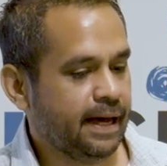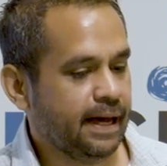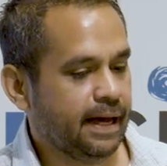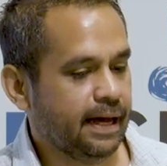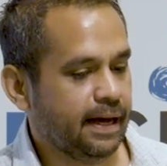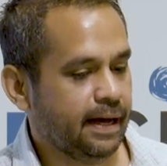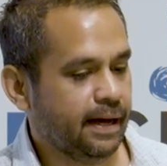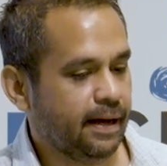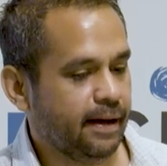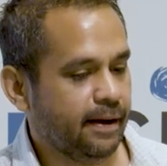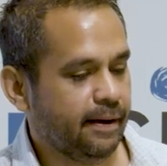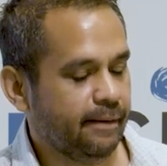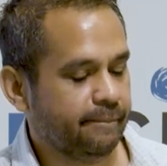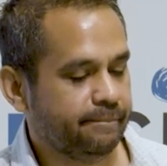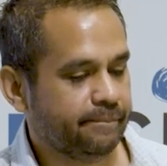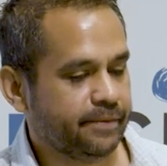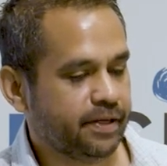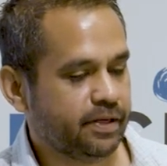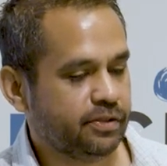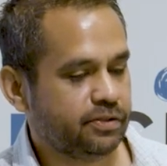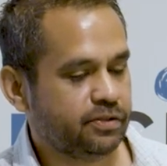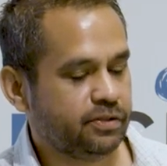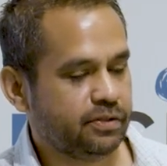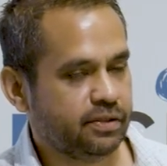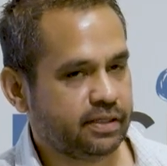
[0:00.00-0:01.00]
Um,
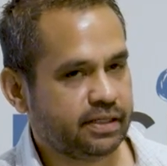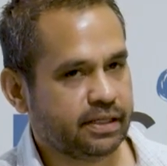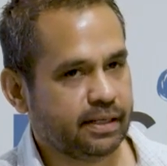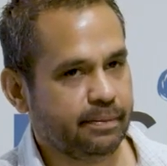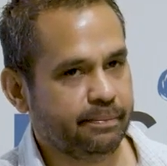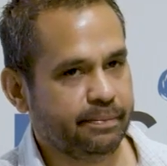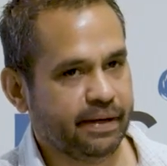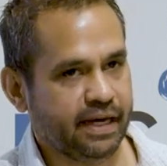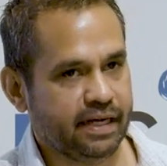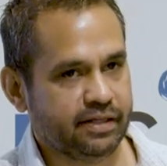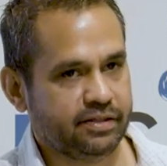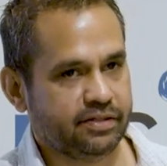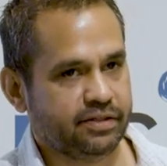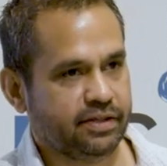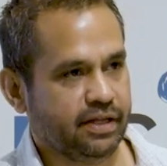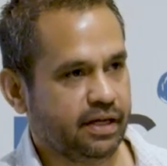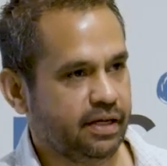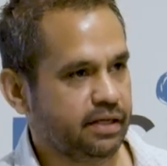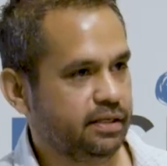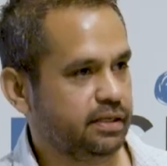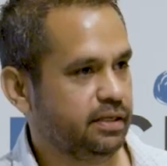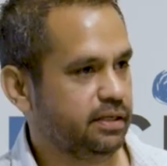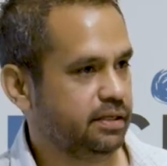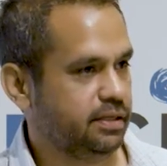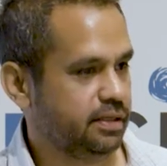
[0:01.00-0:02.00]
I'll come back to
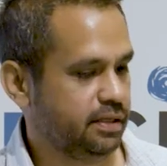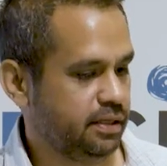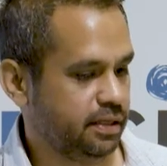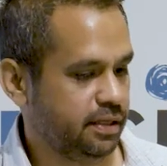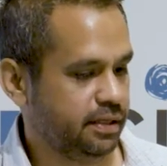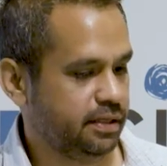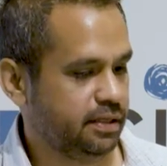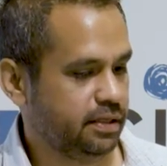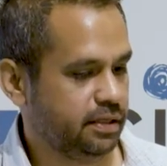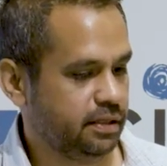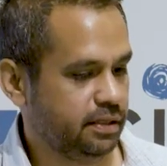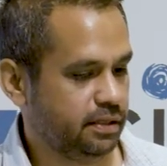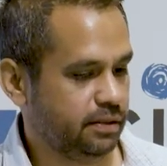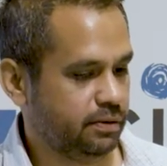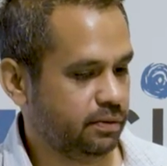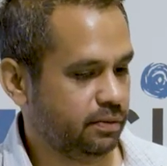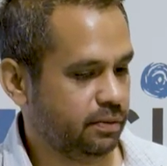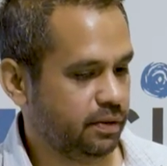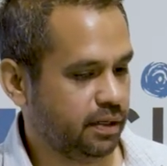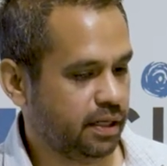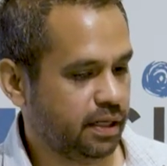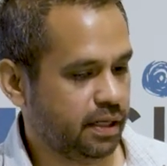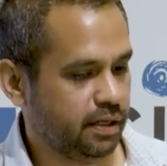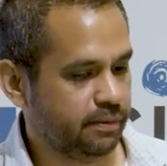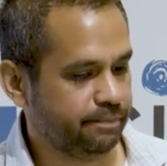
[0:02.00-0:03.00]
that in a, in a little
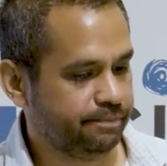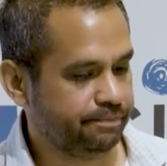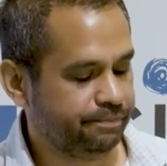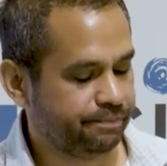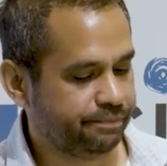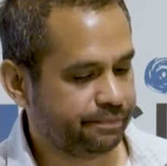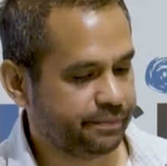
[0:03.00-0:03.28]
while.